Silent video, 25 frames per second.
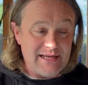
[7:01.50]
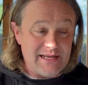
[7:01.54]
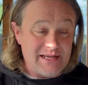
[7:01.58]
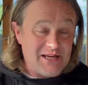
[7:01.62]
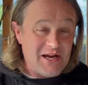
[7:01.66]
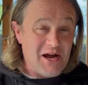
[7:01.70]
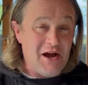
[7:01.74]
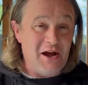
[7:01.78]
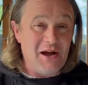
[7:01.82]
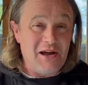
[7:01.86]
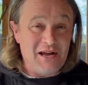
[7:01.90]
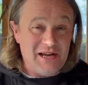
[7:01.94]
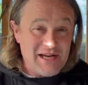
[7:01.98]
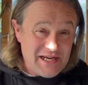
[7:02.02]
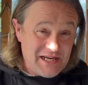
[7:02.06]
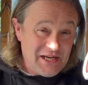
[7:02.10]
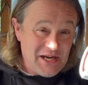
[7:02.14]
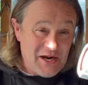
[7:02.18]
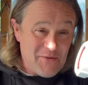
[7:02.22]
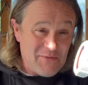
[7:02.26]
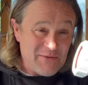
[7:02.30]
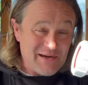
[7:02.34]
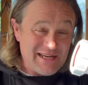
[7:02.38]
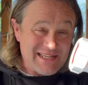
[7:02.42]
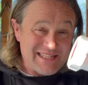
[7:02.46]
you
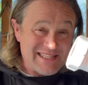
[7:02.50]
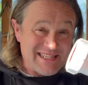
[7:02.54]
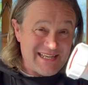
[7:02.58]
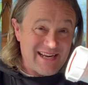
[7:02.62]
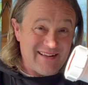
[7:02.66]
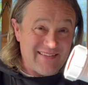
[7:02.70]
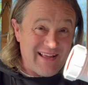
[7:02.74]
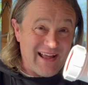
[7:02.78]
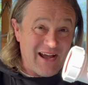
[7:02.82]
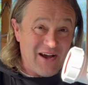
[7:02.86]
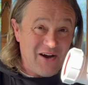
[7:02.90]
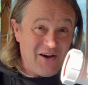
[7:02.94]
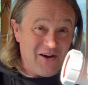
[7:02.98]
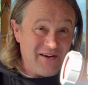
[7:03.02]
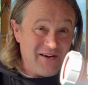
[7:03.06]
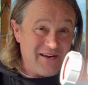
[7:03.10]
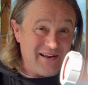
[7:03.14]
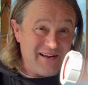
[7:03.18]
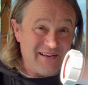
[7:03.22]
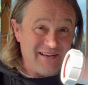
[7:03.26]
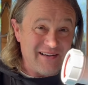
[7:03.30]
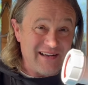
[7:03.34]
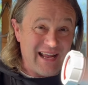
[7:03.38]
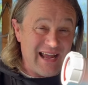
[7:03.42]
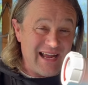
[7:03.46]
don't want to stick that on
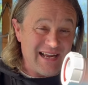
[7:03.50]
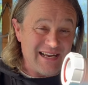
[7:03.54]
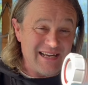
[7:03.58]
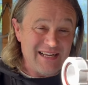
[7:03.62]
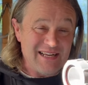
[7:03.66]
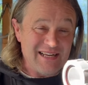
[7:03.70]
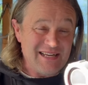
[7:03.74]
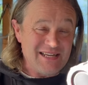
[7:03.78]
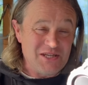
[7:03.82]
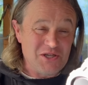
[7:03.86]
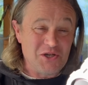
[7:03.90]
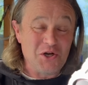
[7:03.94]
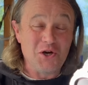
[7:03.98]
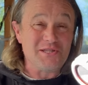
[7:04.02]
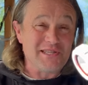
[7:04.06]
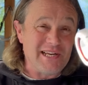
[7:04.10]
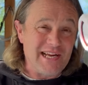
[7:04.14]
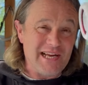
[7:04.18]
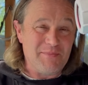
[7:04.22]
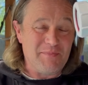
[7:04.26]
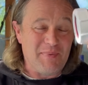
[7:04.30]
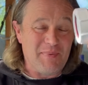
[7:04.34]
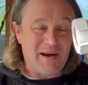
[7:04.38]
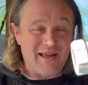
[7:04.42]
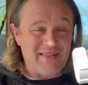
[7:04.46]
and get
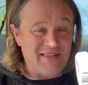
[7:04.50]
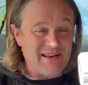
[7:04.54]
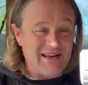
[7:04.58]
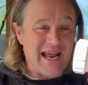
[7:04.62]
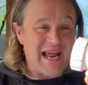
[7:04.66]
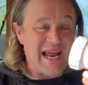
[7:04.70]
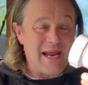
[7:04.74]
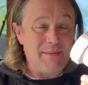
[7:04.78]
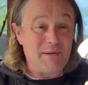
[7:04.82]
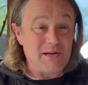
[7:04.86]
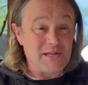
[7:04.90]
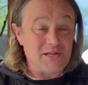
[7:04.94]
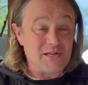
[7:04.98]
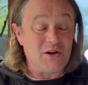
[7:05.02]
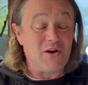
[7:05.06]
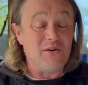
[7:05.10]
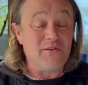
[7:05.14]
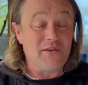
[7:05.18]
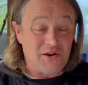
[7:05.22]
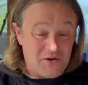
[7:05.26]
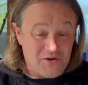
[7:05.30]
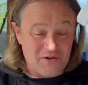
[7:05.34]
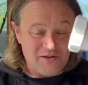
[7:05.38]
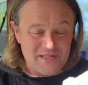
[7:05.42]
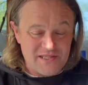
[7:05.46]
tutted by the neighbours or the
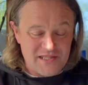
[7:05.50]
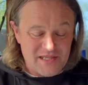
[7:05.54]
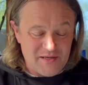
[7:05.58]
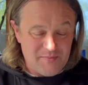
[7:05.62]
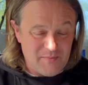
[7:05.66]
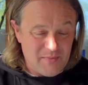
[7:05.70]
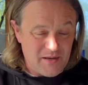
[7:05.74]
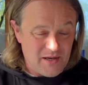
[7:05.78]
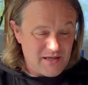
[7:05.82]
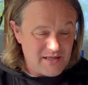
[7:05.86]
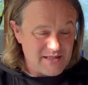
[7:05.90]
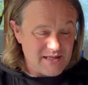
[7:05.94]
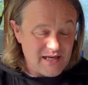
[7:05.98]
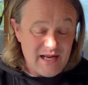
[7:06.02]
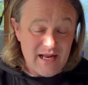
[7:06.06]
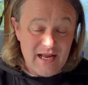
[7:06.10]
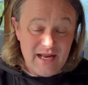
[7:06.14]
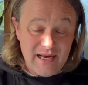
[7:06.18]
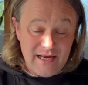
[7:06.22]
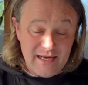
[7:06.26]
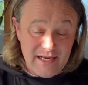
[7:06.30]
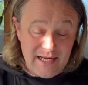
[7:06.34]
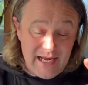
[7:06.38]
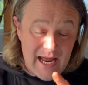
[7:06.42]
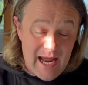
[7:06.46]
customers,
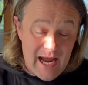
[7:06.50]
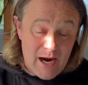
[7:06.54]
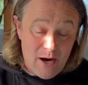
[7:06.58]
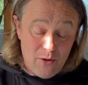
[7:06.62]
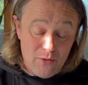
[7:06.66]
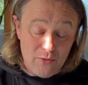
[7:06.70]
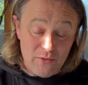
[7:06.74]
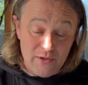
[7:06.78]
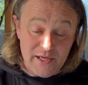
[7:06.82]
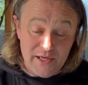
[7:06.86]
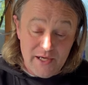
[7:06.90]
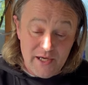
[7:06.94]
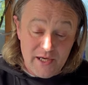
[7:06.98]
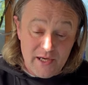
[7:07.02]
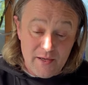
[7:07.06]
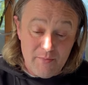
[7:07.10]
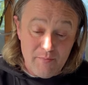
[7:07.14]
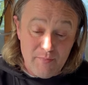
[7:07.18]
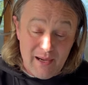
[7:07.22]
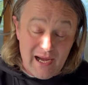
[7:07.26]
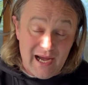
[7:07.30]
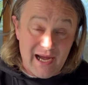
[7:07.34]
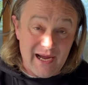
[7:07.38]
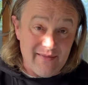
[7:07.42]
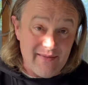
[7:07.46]
now you can
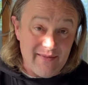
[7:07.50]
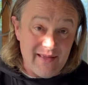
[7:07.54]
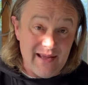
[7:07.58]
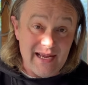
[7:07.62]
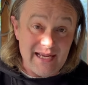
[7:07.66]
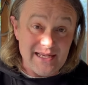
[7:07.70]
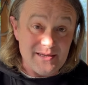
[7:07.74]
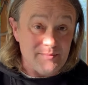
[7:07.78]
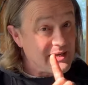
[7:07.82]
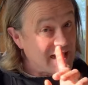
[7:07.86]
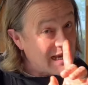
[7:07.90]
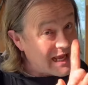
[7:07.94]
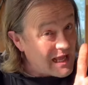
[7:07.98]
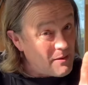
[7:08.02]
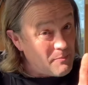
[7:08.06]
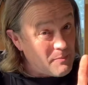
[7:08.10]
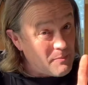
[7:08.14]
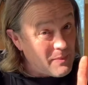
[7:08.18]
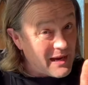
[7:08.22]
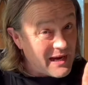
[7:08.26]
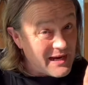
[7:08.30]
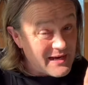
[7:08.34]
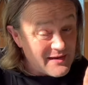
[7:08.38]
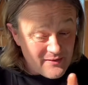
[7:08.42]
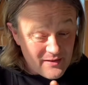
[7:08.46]
buy these
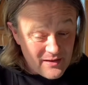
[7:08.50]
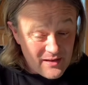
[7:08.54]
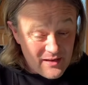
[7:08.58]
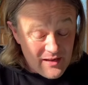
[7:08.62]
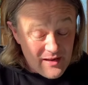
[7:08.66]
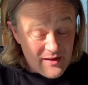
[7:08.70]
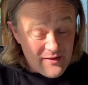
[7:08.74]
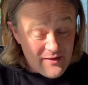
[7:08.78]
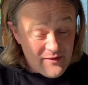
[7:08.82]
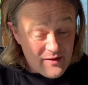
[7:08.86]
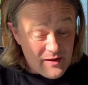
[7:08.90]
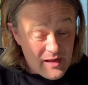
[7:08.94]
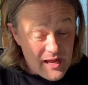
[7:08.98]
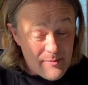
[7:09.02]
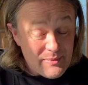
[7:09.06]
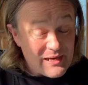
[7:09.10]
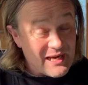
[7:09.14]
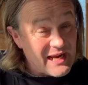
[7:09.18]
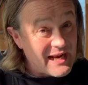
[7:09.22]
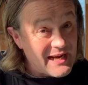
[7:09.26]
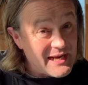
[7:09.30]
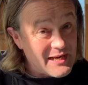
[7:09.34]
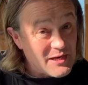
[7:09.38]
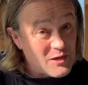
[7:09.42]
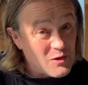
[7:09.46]
McAlpine
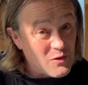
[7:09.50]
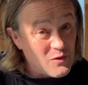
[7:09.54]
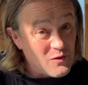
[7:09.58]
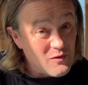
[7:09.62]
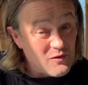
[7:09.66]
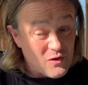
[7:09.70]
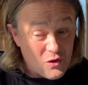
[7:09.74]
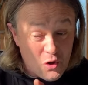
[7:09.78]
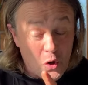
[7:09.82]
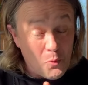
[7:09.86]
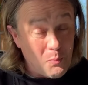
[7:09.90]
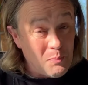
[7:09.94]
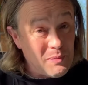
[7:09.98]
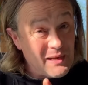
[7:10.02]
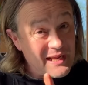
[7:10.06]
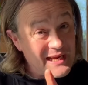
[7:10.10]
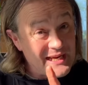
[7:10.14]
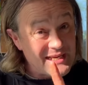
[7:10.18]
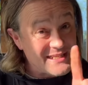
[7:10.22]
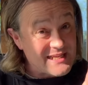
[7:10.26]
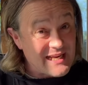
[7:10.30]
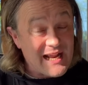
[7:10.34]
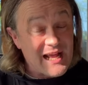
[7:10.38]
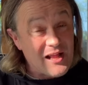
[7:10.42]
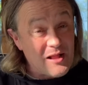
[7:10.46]
mechanical
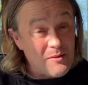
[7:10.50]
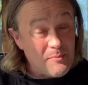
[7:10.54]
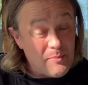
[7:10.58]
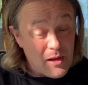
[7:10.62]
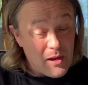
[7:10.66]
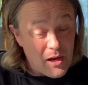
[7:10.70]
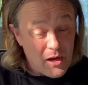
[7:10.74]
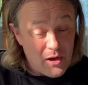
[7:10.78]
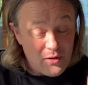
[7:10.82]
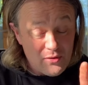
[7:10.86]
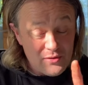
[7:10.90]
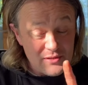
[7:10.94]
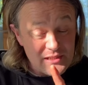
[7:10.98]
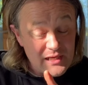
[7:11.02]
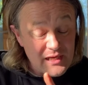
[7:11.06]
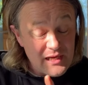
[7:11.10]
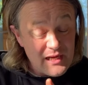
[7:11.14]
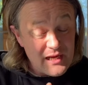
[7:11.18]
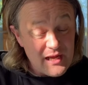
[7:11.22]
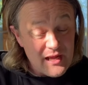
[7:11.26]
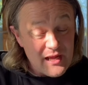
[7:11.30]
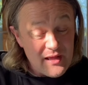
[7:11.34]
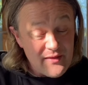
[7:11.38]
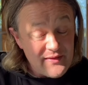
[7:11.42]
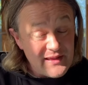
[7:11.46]
couplings and elbows.
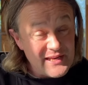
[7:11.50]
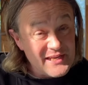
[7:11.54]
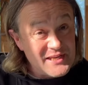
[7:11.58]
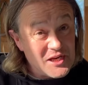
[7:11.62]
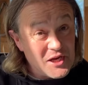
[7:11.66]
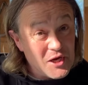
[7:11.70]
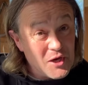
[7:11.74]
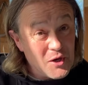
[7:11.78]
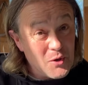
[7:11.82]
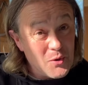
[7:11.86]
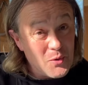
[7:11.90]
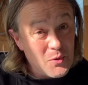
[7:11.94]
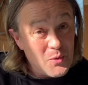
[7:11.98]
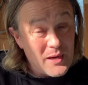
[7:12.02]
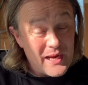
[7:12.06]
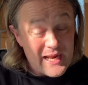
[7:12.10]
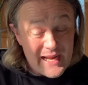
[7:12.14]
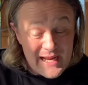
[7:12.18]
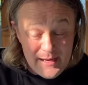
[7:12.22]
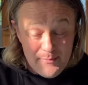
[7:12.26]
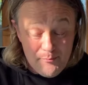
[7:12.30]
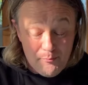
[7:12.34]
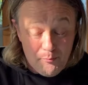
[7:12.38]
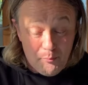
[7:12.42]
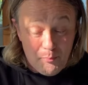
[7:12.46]
They do
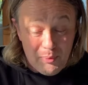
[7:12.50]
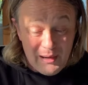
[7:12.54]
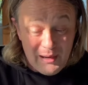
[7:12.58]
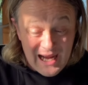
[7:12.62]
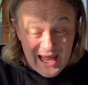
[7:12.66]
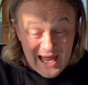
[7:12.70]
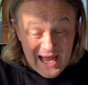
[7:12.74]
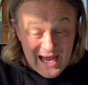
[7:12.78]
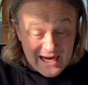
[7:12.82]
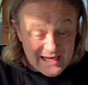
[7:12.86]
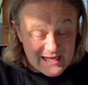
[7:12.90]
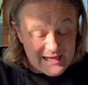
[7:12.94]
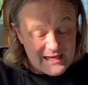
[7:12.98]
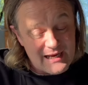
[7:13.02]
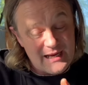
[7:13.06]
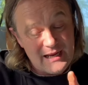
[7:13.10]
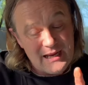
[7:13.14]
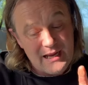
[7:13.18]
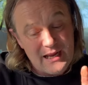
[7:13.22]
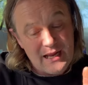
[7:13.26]
in black.